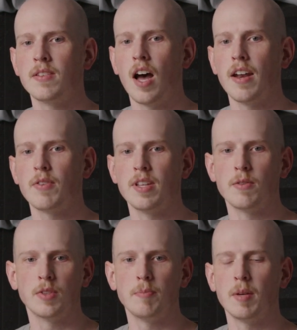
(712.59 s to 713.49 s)
everything
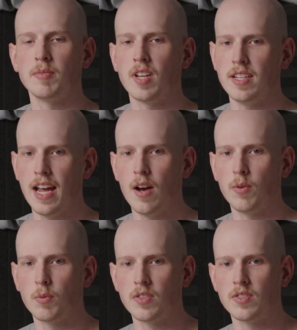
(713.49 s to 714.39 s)
flipped upside down,
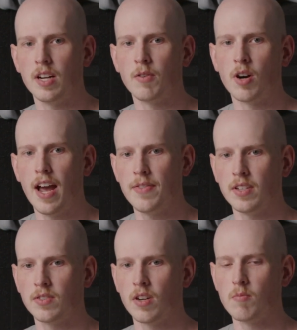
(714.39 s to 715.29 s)
where instead of our
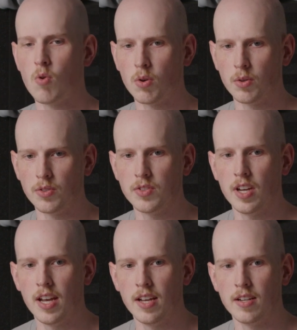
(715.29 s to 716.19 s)
ethics and our morals
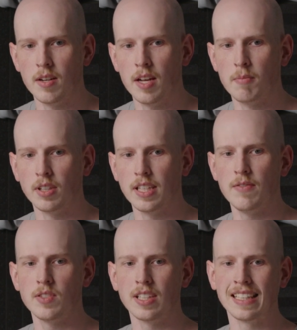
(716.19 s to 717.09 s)
and
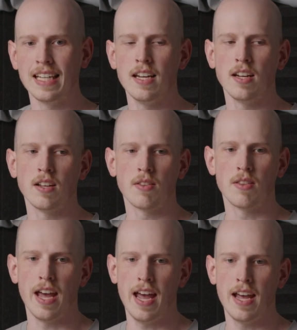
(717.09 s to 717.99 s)
beliefs leading
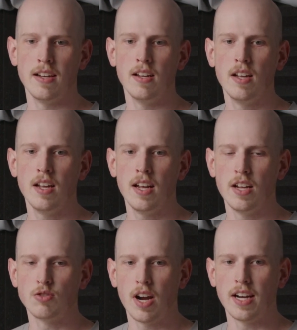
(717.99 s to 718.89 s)
the head
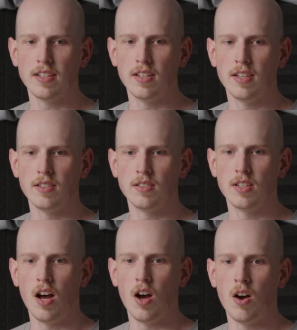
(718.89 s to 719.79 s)
and trying to
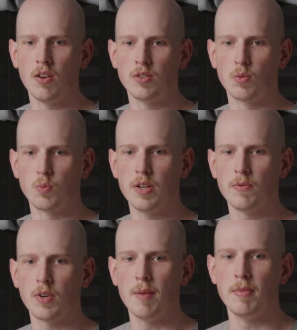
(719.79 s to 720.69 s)
reframe and